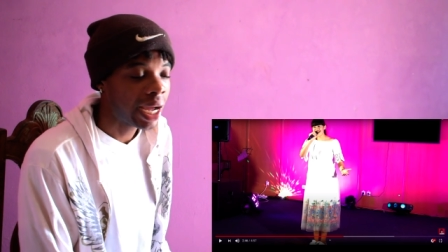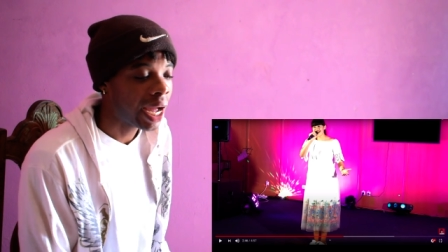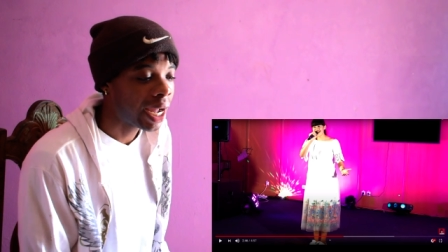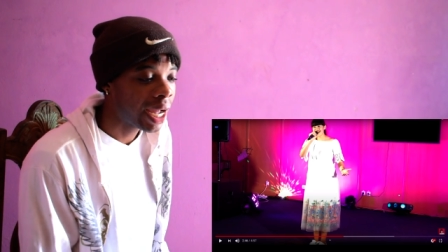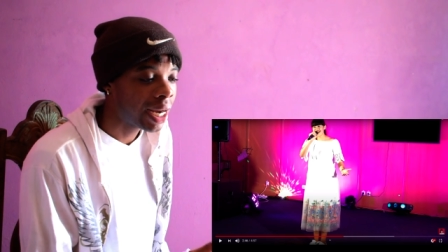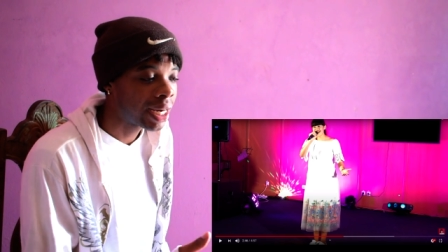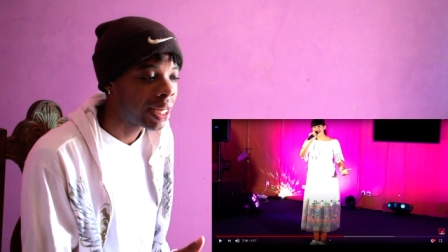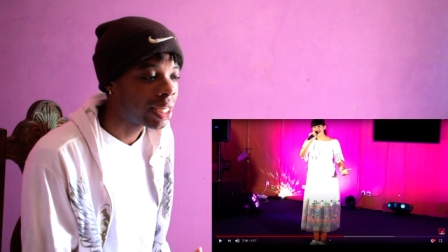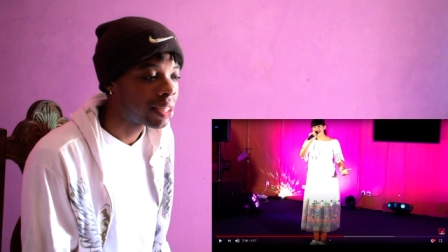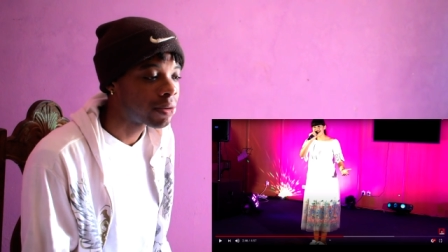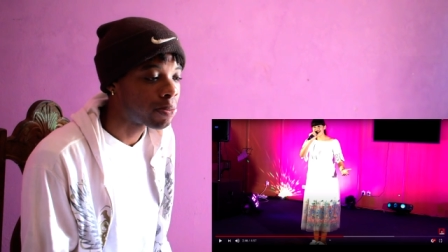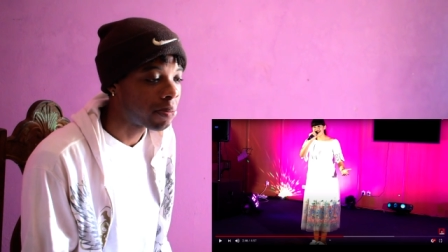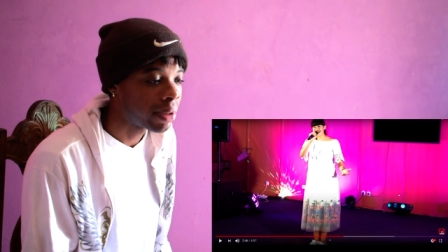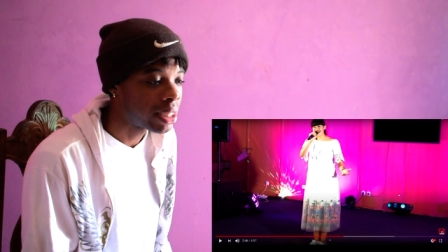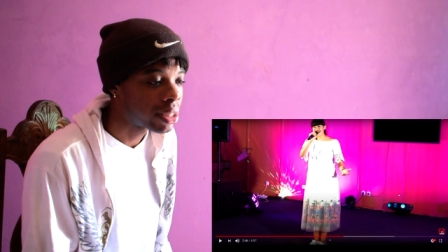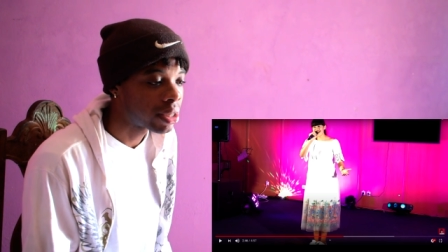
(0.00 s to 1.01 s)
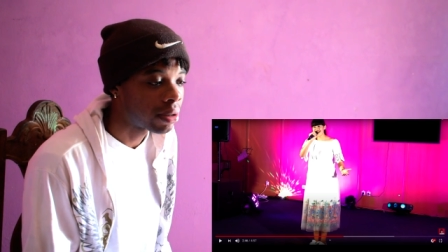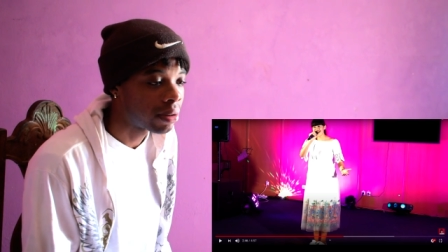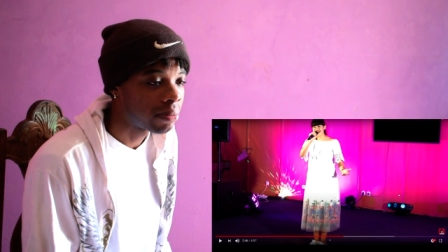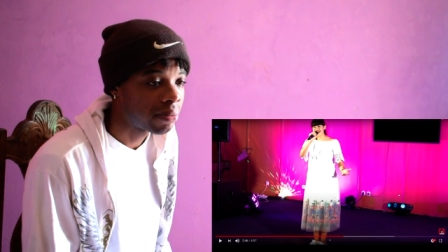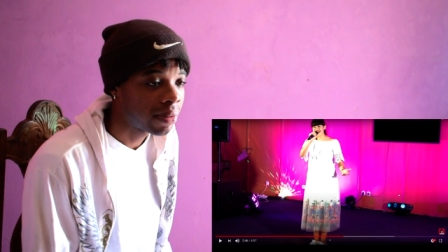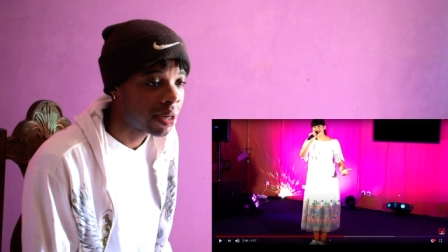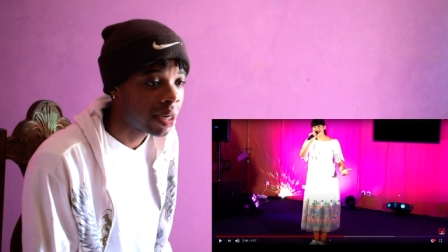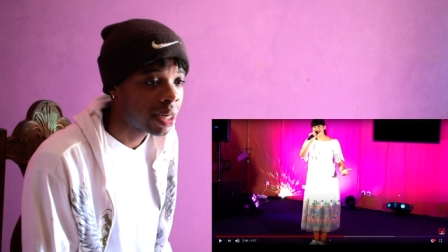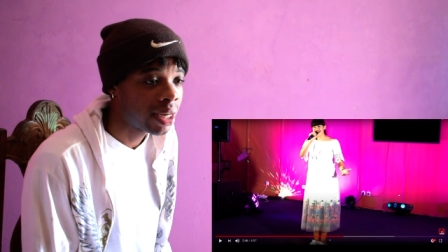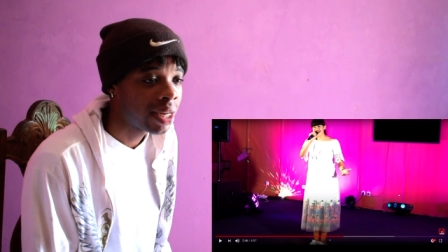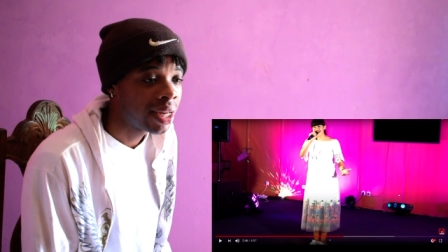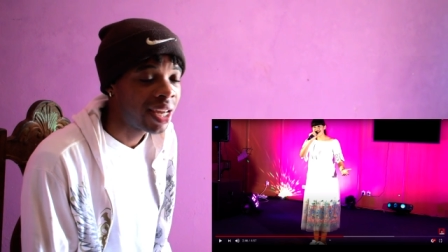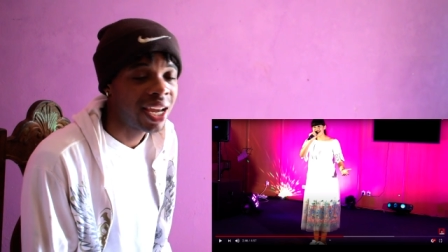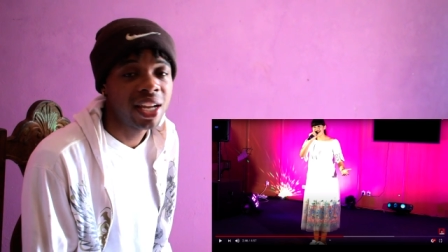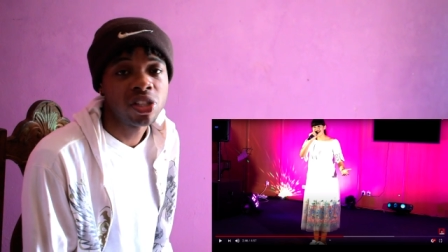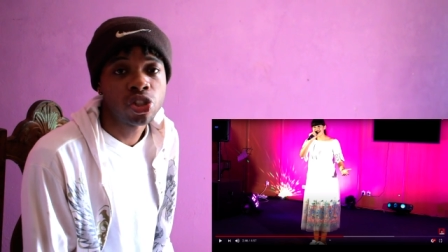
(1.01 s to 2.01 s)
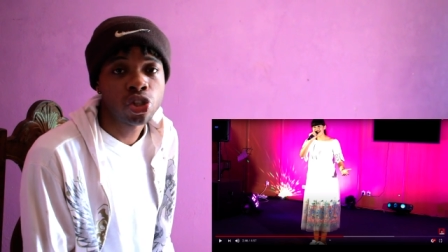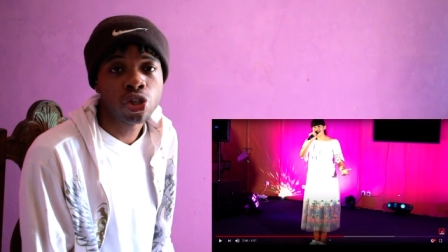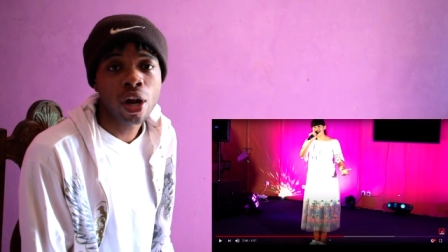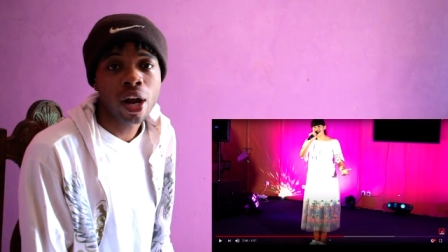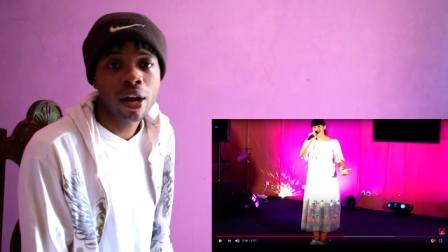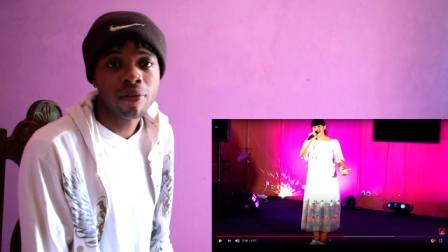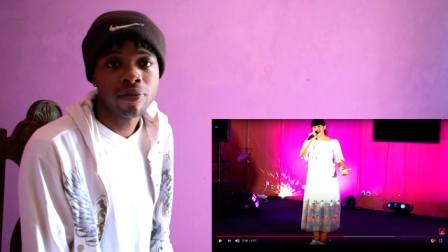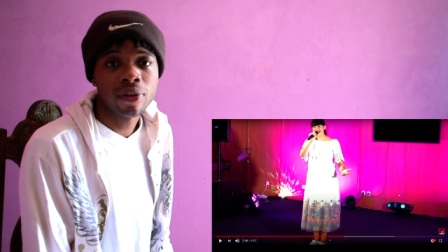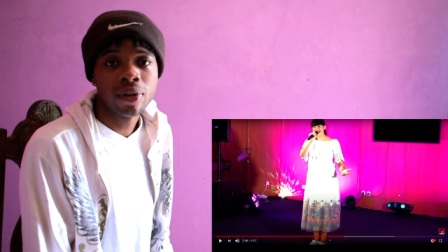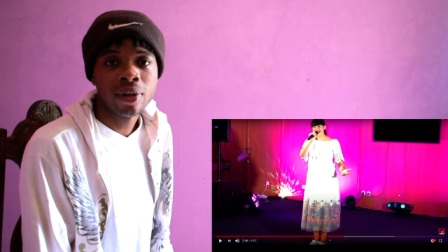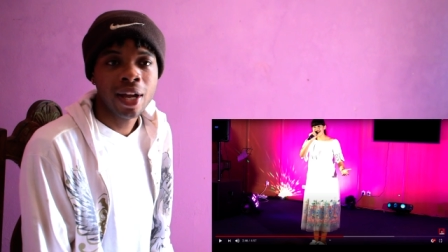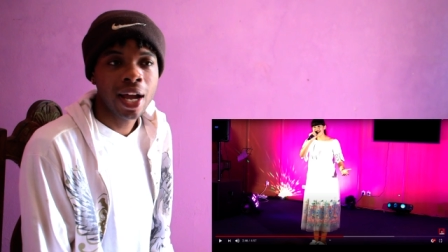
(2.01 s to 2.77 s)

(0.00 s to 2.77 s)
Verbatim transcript: I gotta get me some money and travel.